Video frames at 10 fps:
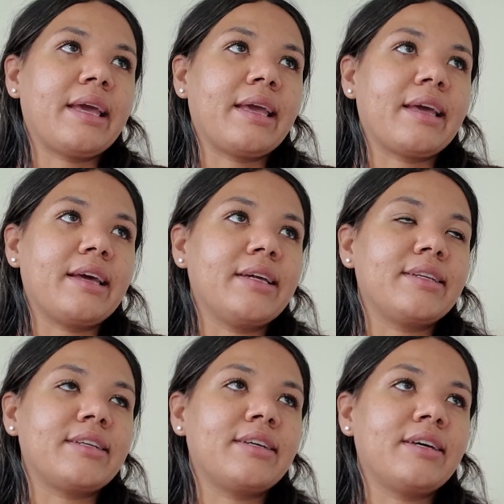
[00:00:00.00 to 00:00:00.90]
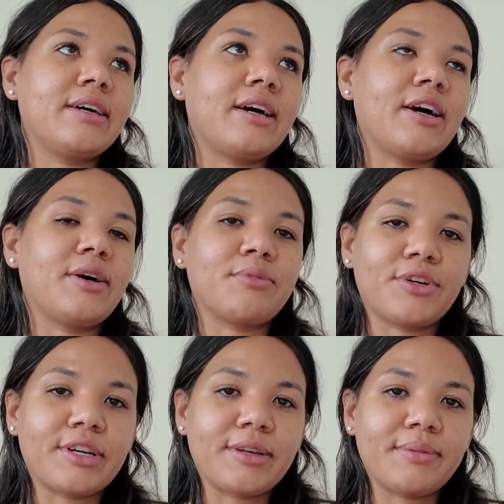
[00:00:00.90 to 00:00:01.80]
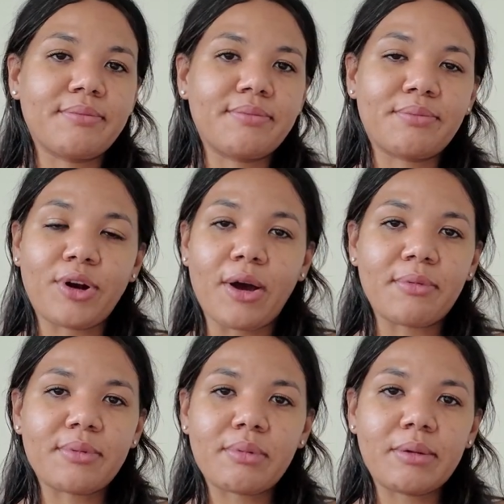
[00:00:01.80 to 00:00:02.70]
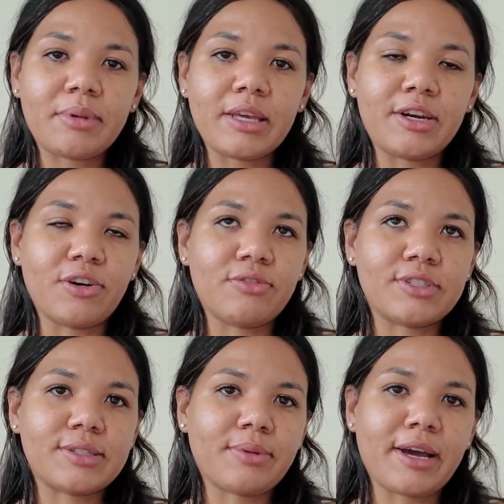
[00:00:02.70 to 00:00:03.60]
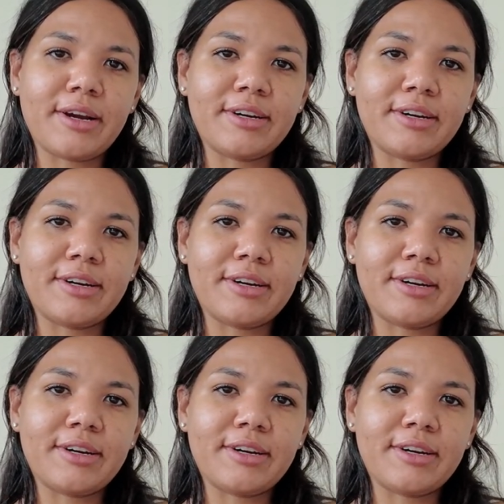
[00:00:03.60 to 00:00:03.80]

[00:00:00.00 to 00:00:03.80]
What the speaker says: and you're gonna probably be an oversupplier.